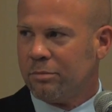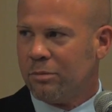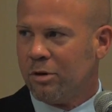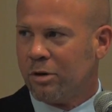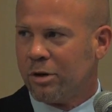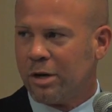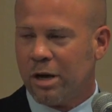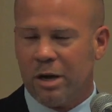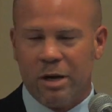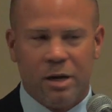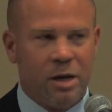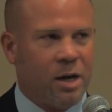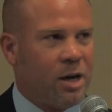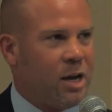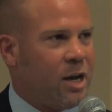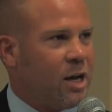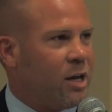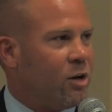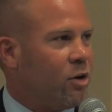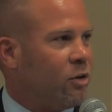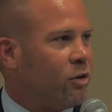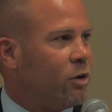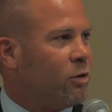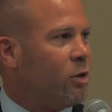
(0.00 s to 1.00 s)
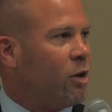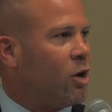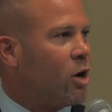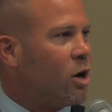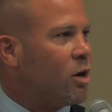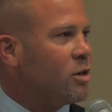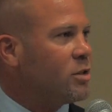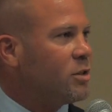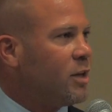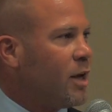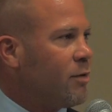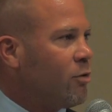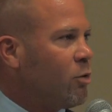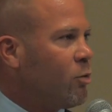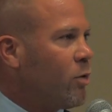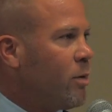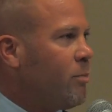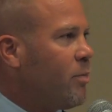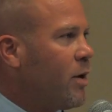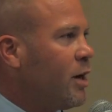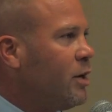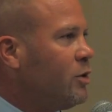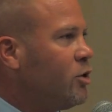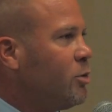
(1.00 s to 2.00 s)
Okay? And on the large level, we
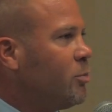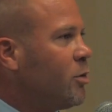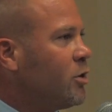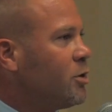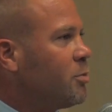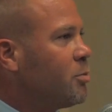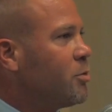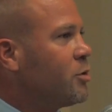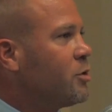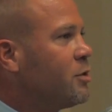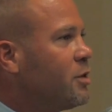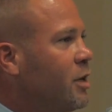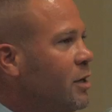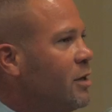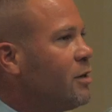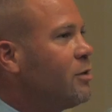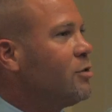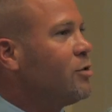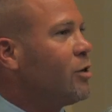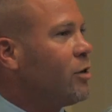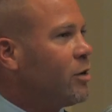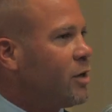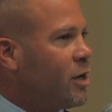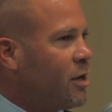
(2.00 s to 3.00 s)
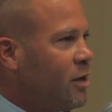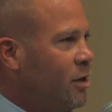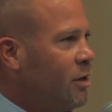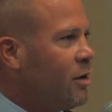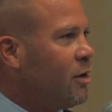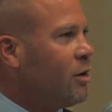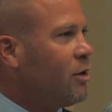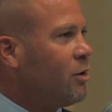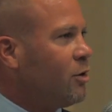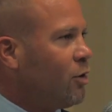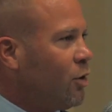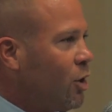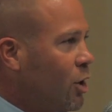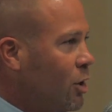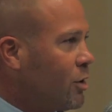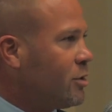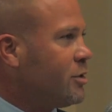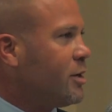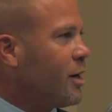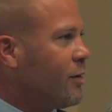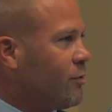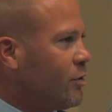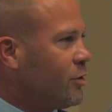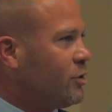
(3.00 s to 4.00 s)
pay too much percentage on a
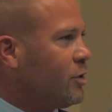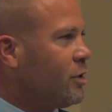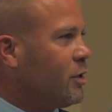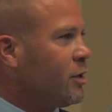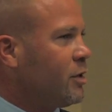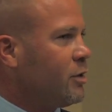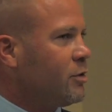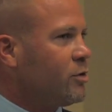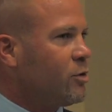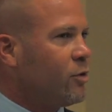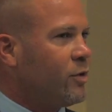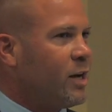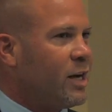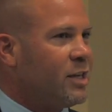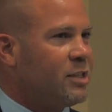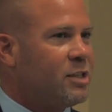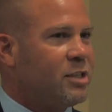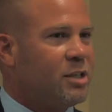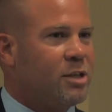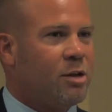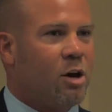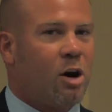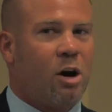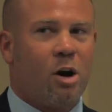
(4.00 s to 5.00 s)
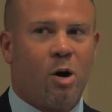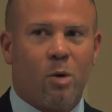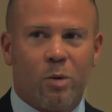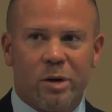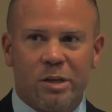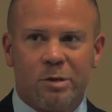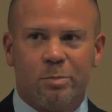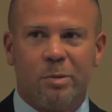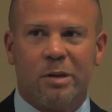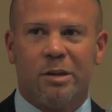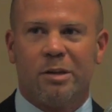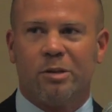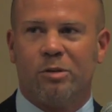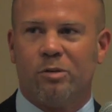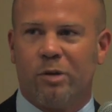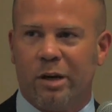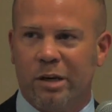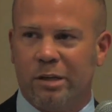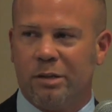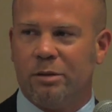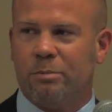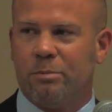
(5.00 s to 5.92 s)
large average ticket. So that's always been the great